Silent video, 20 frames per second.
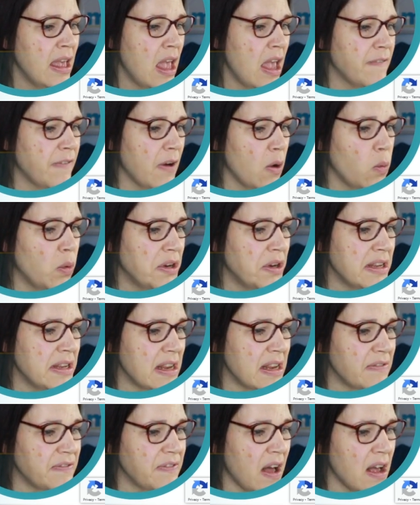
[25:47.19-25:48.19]
If I wanted
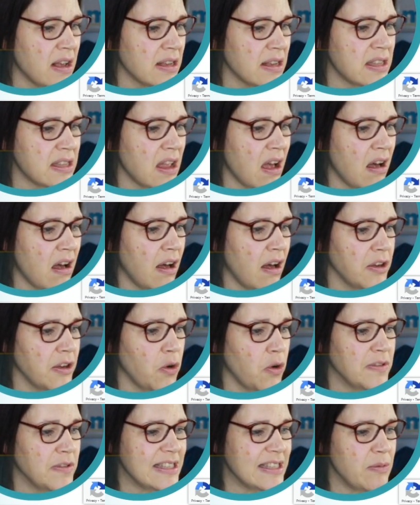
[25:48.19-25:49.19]
it faster,
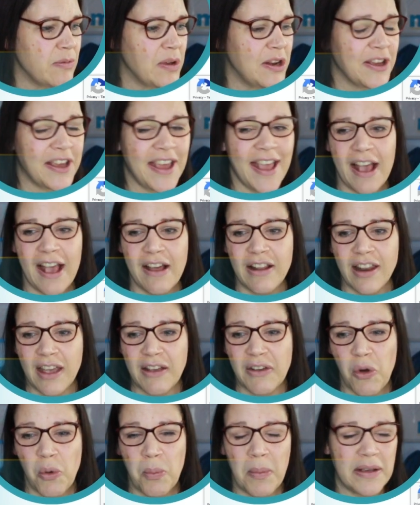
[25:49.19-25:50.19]
obviously we're looking at
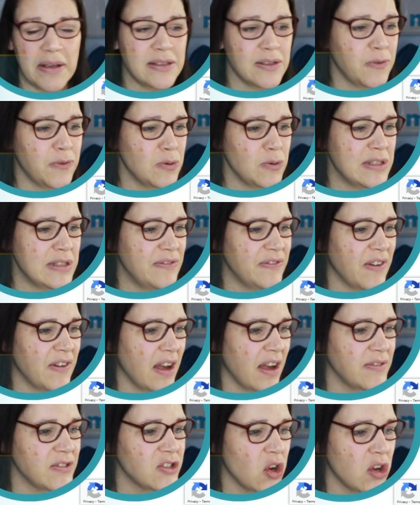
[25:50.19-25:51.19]
like almost
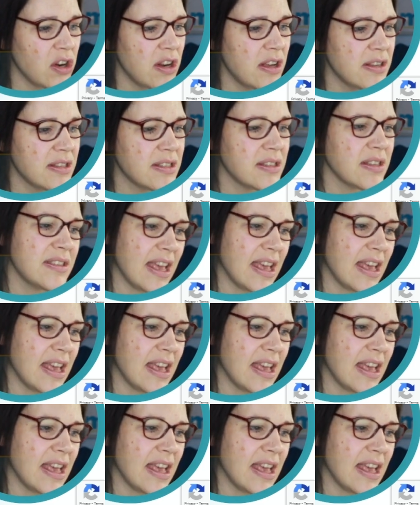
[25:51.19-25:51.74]
$45.